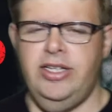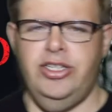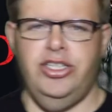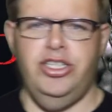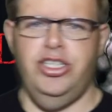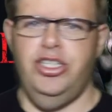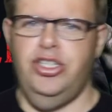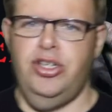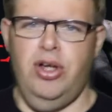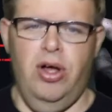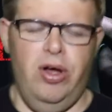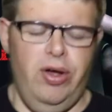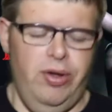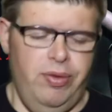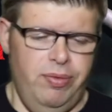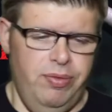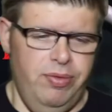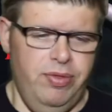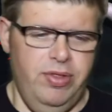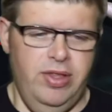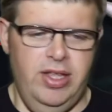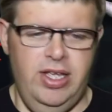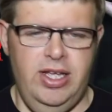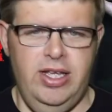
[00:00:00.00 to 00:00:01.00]
shot,
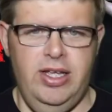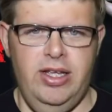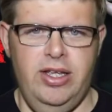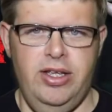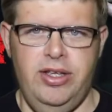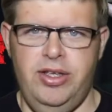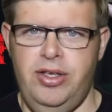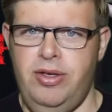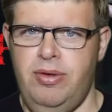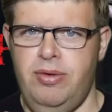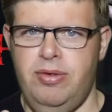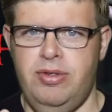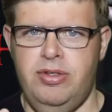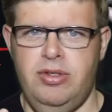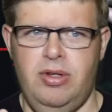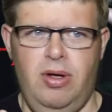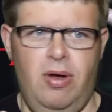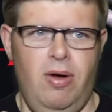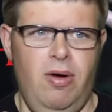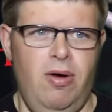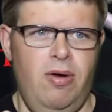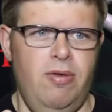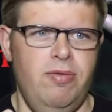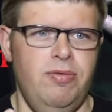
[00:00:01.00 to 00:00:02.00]
the use
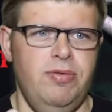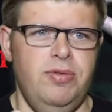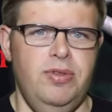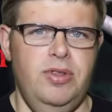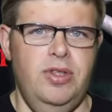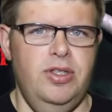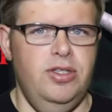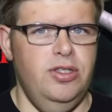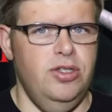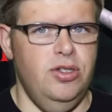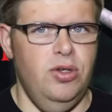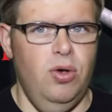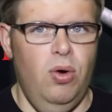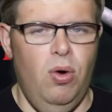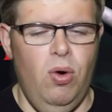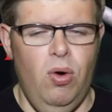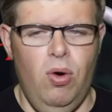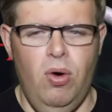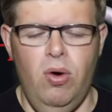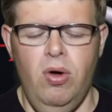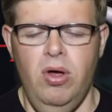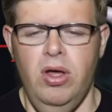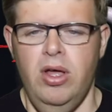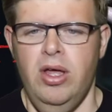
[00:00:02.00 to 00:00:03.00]
of the
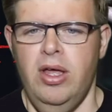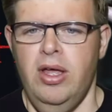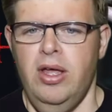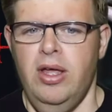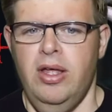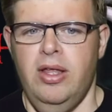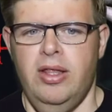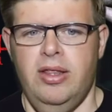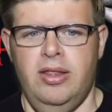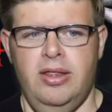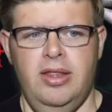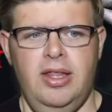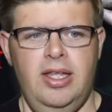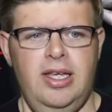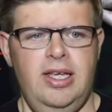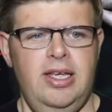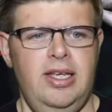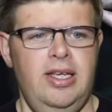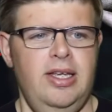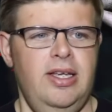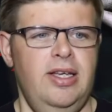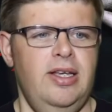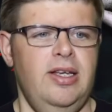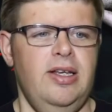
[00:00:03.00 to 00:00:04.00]
score,
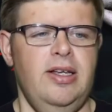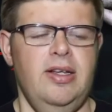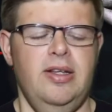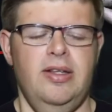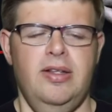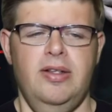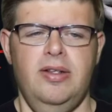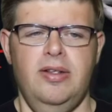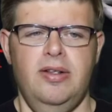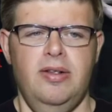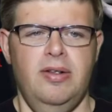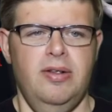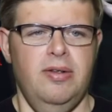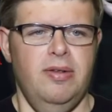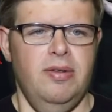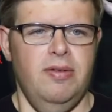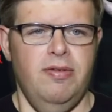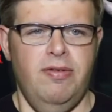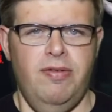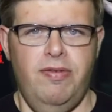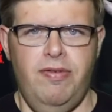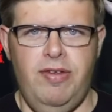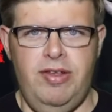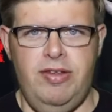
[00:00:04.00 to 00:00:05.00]
the
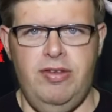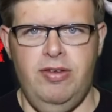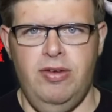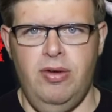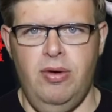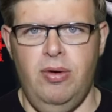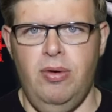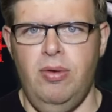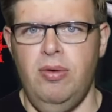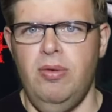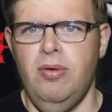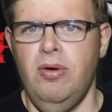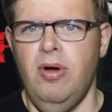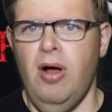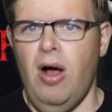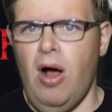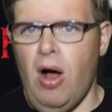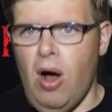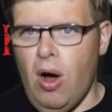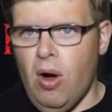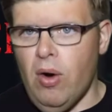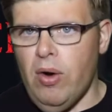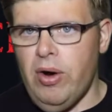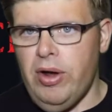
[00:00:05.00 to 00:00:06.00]
physical
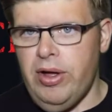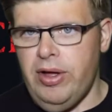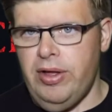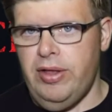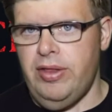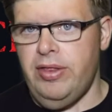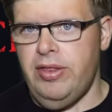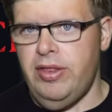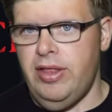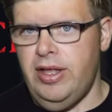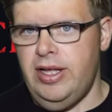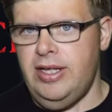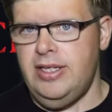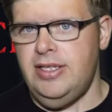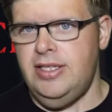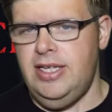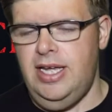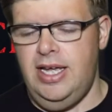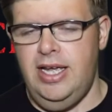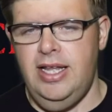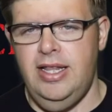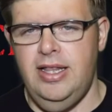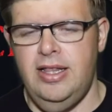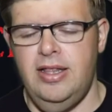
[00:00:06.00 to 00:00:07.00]
horror that's
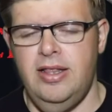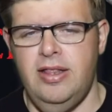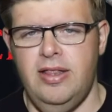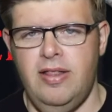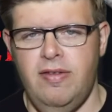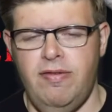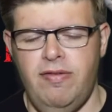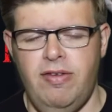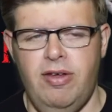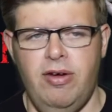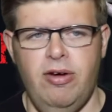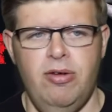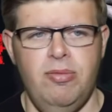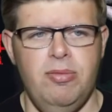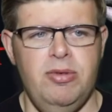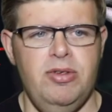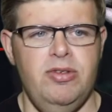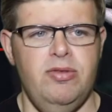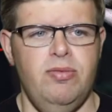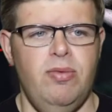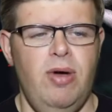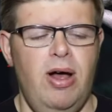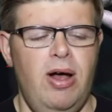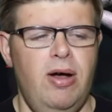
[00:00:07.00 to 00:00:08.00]
in the film
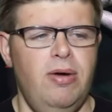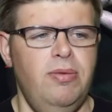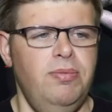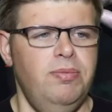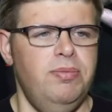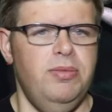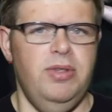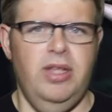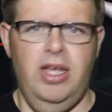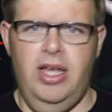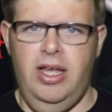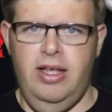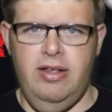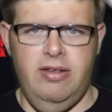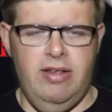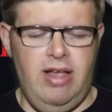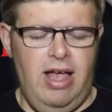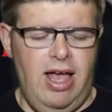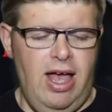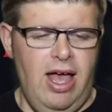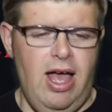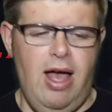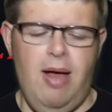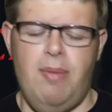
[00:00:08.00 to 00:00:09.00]
as well is
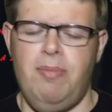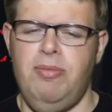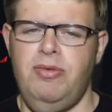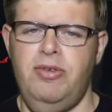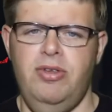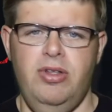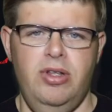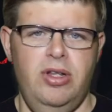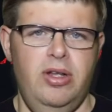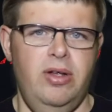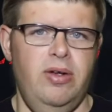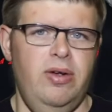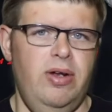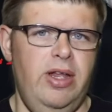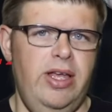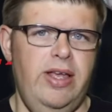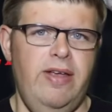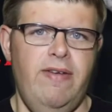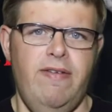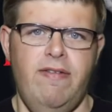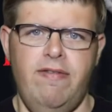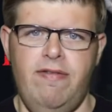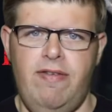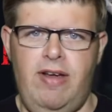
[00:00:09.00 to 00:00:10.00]

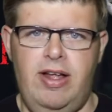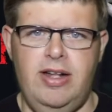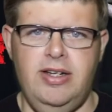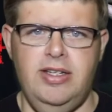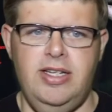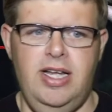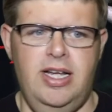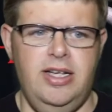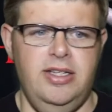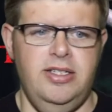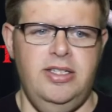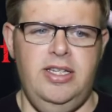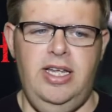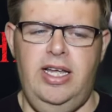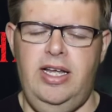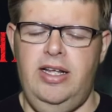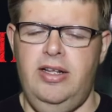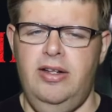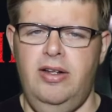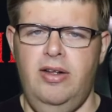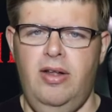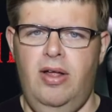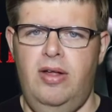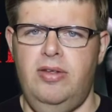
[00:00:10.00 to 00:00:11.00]
absolutely fantastic.
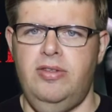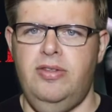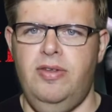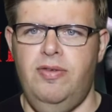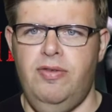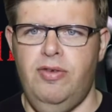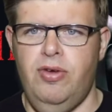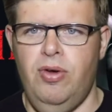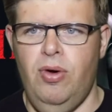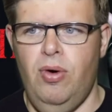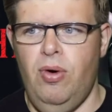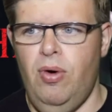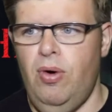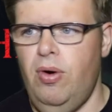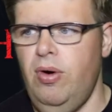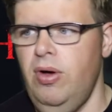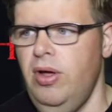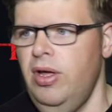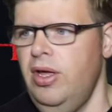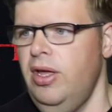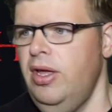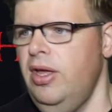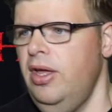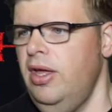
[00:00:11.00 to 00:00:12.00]
Lots of gore,
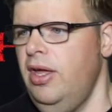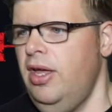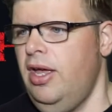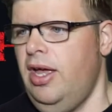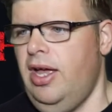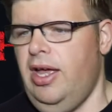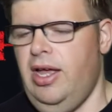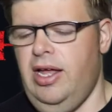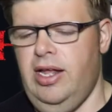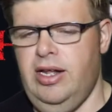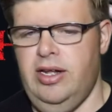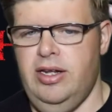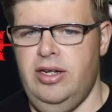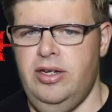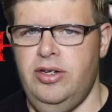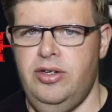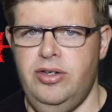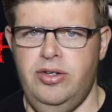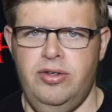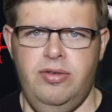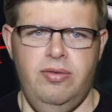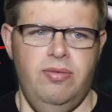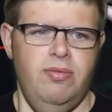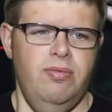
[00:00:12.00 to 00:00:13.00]
and it's